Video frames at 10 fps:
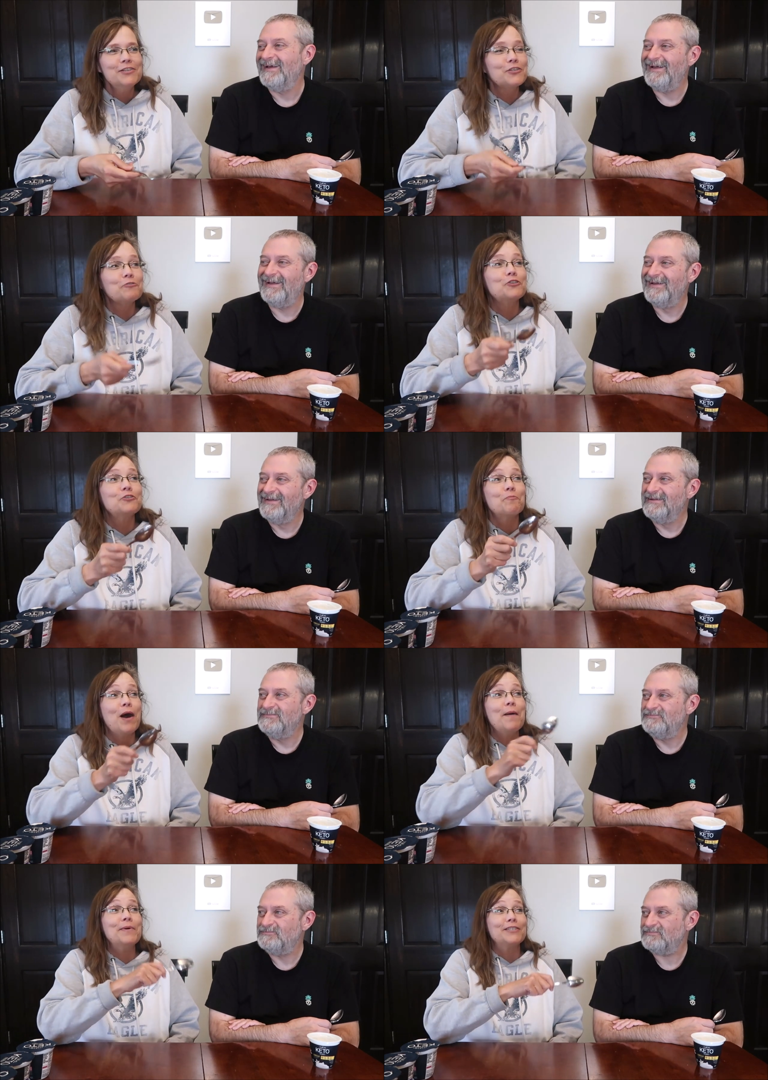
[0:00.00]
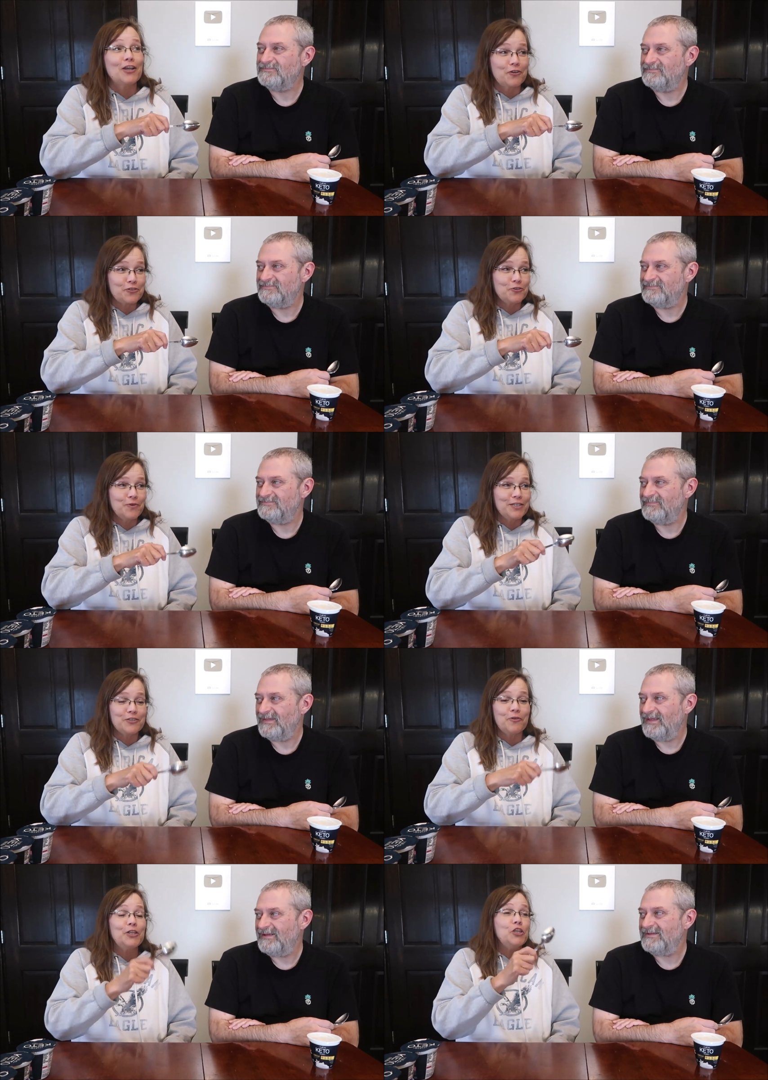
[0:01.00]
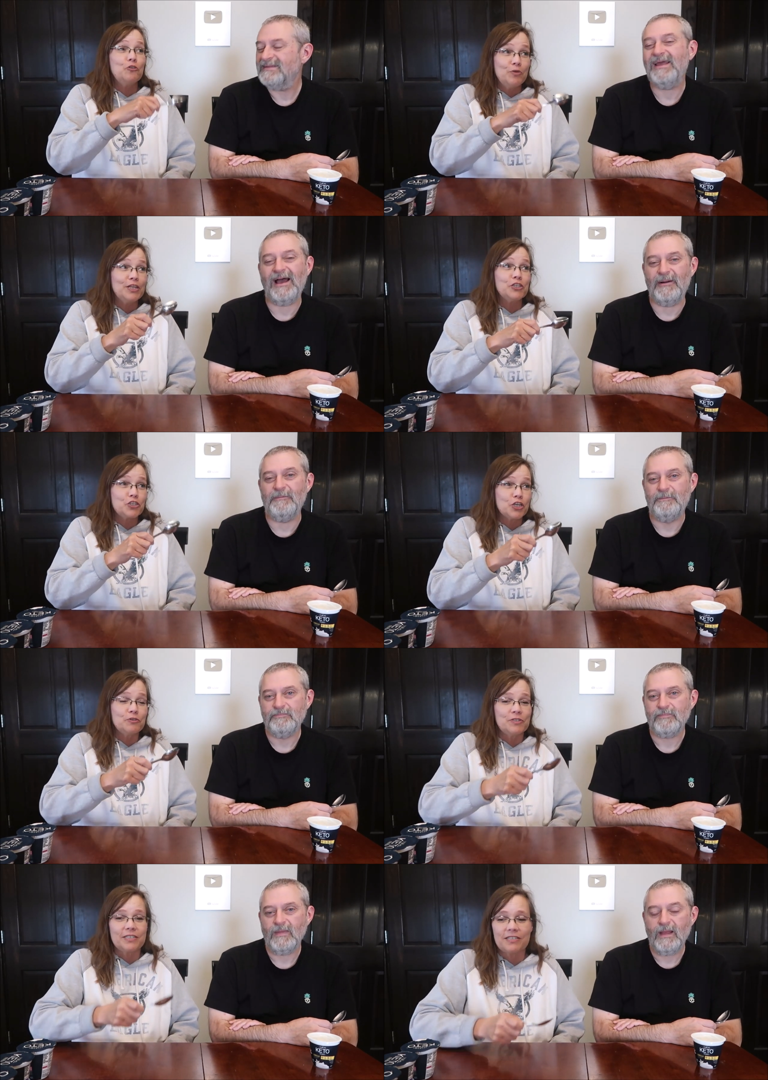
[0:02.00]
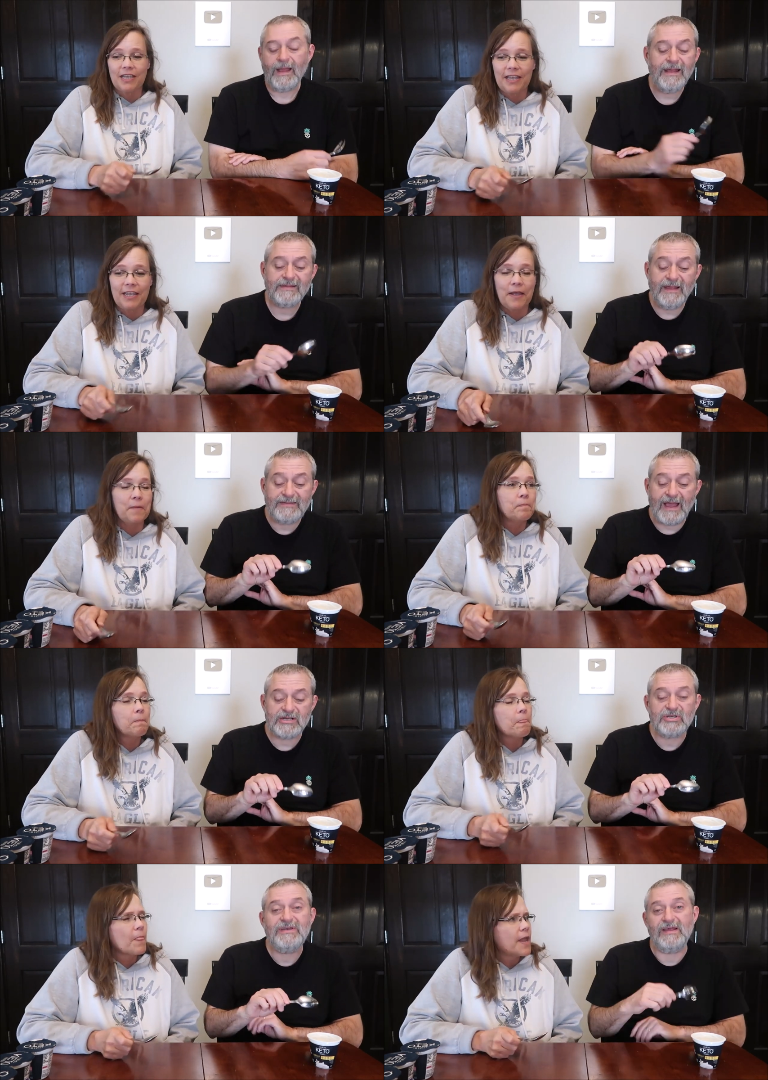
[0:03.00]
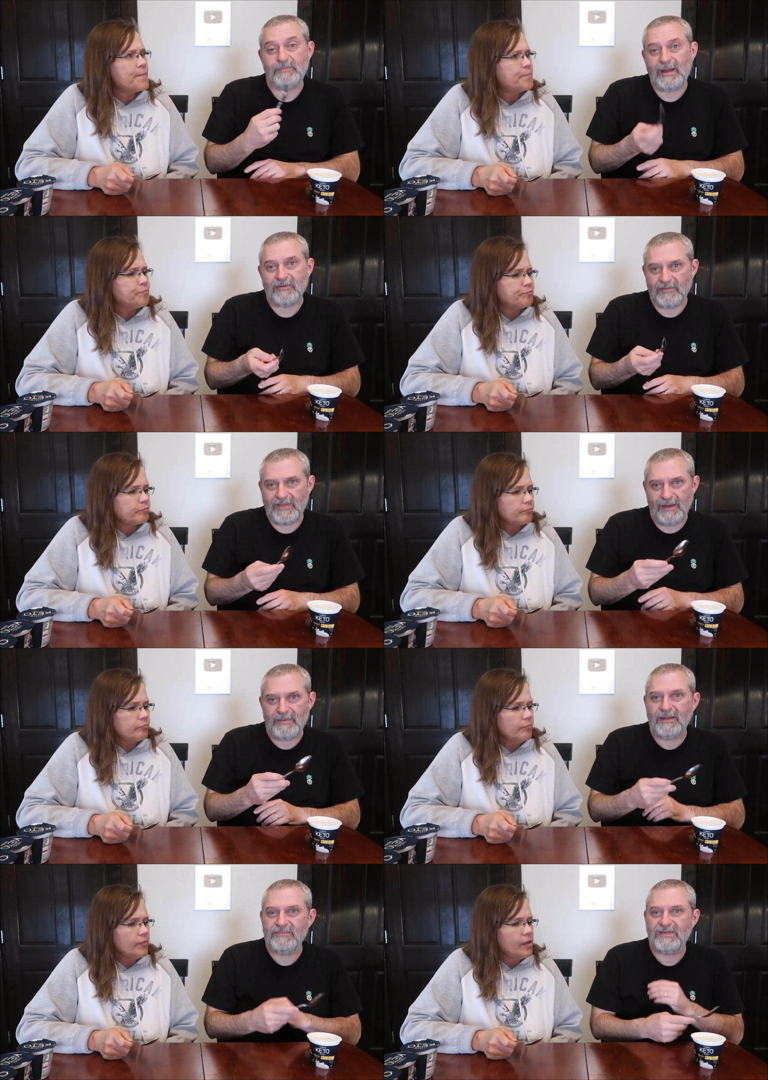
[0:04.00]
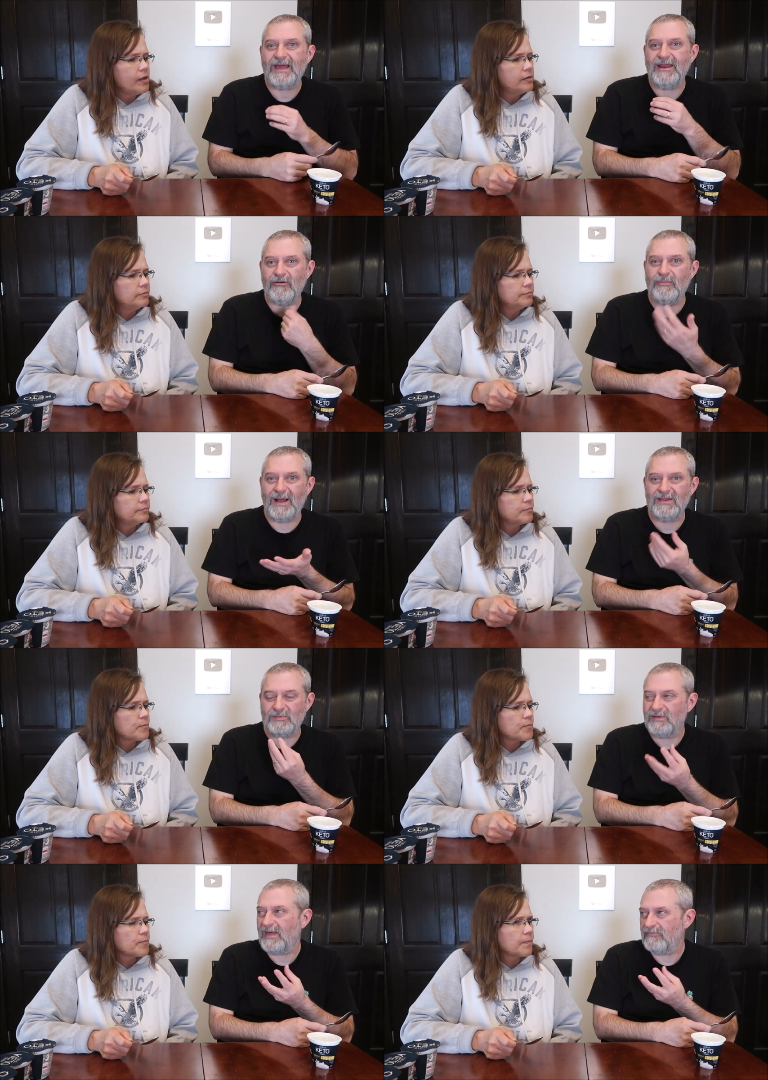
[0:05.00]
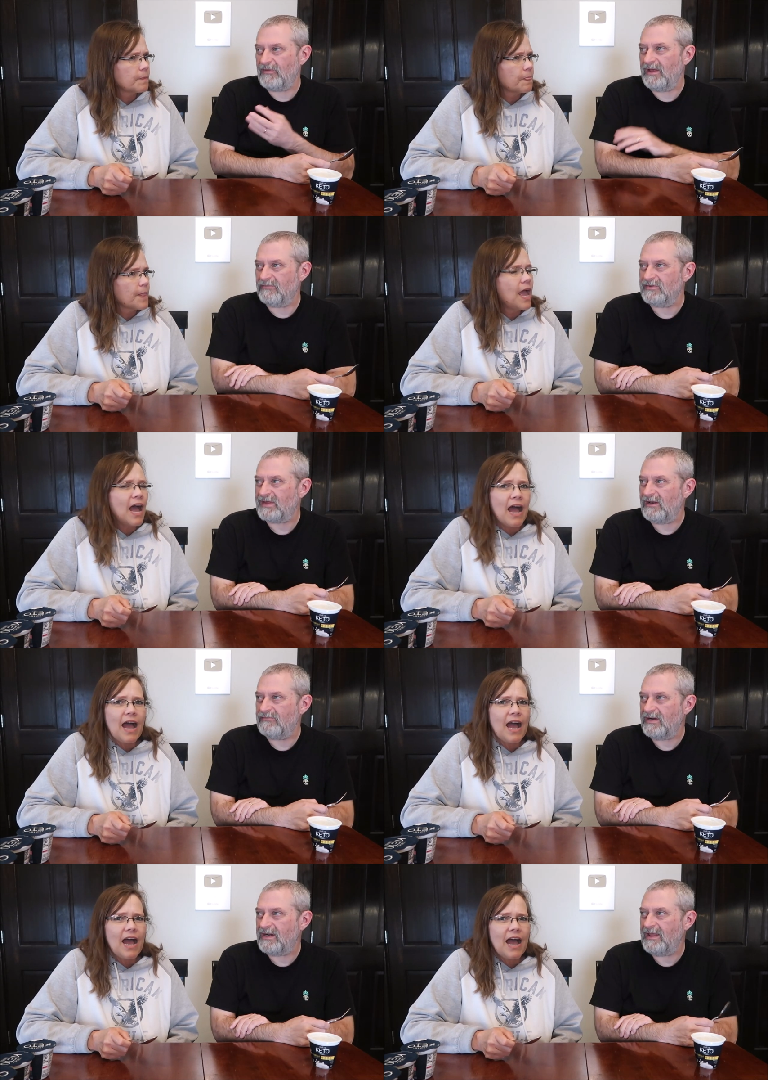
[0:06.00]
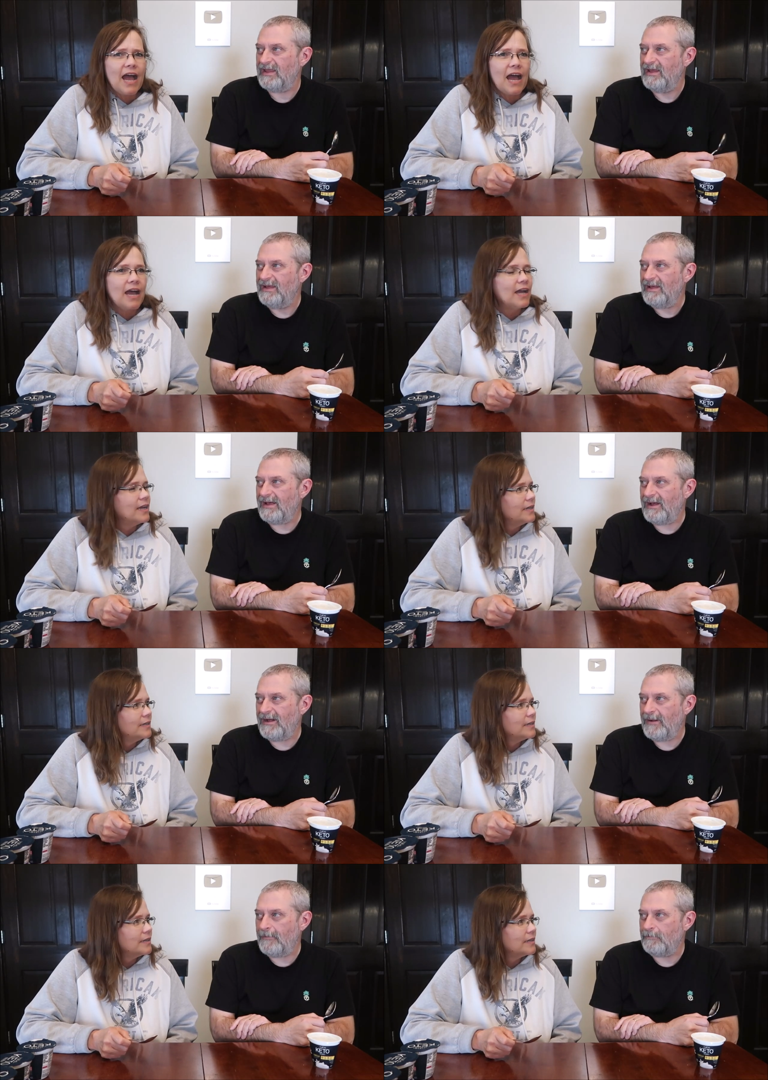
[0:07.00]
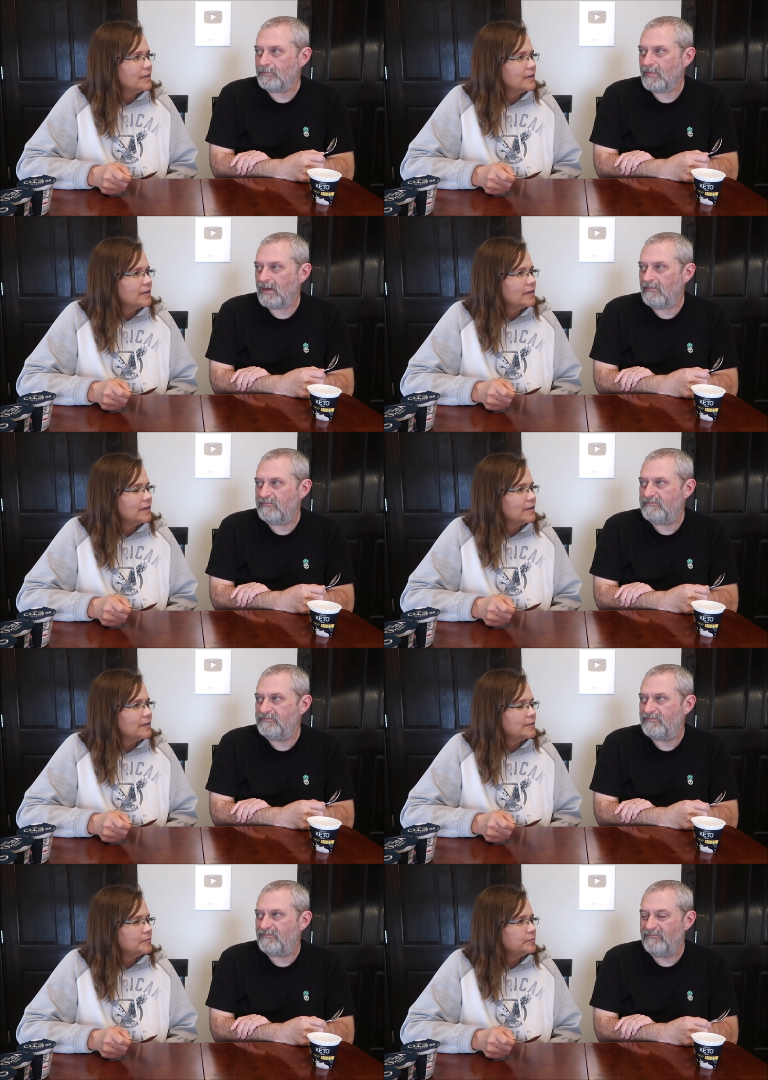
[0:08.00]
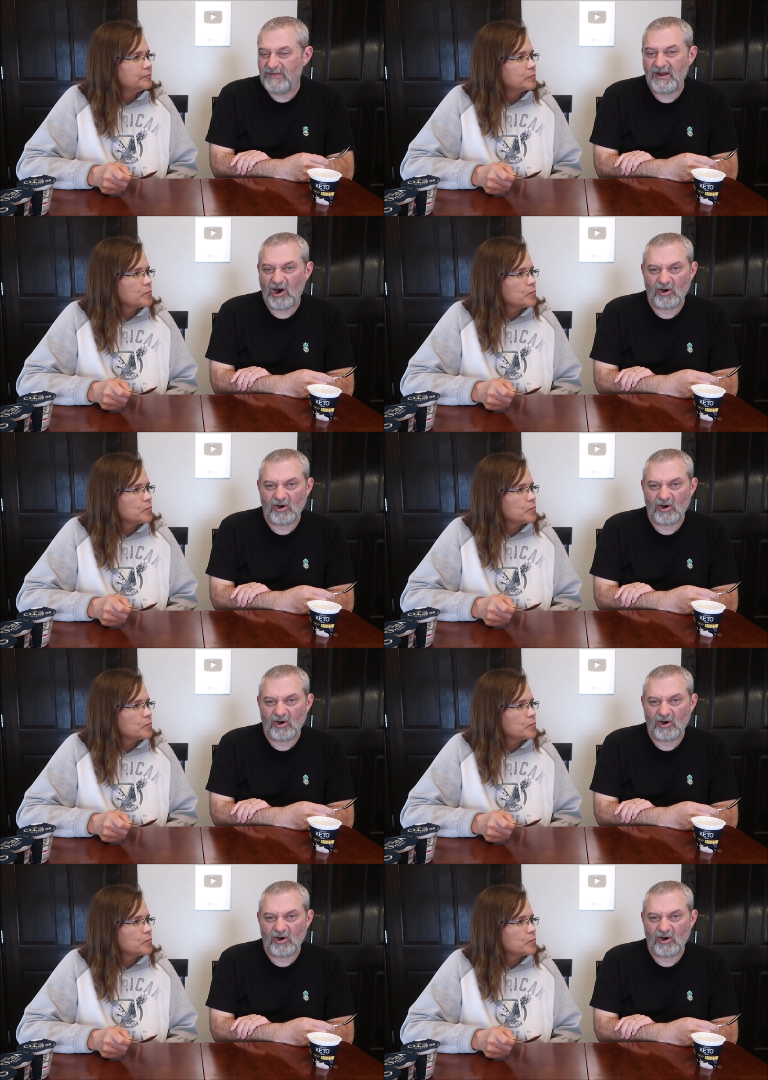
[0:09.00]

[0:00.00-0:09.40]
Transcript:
Speaker 1: so your mama talked you into it. You yeah. didn't choose to take it. It
Speaker 2: actually tastes better than that, but I'm saying it reminds me of that flavor. It's got a very um, big